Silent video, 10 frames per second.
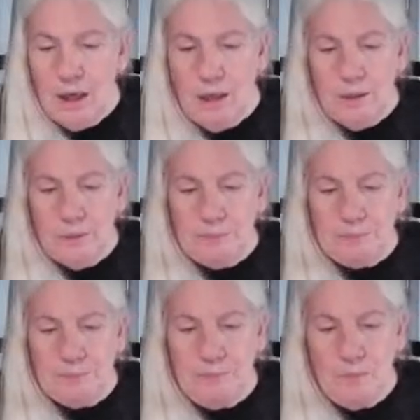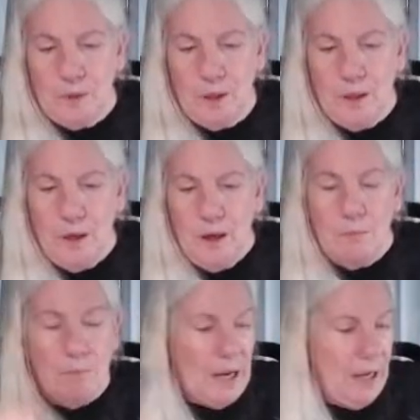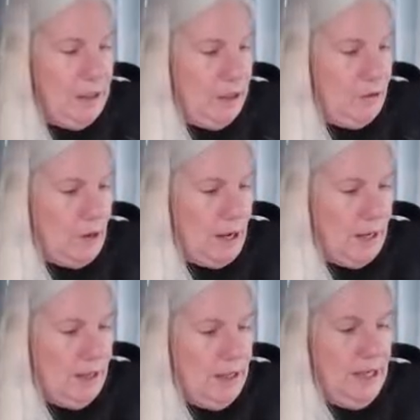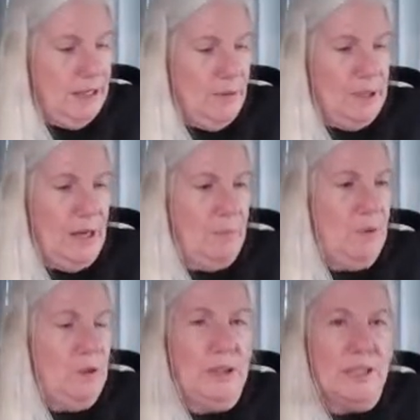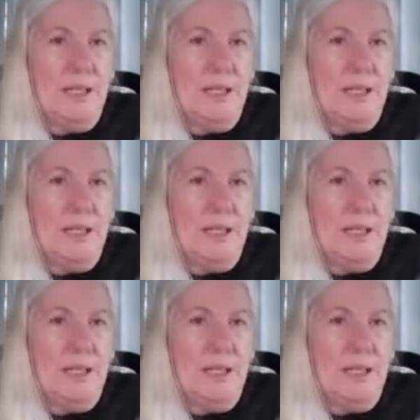um, Mardi Gras. And then when I pulled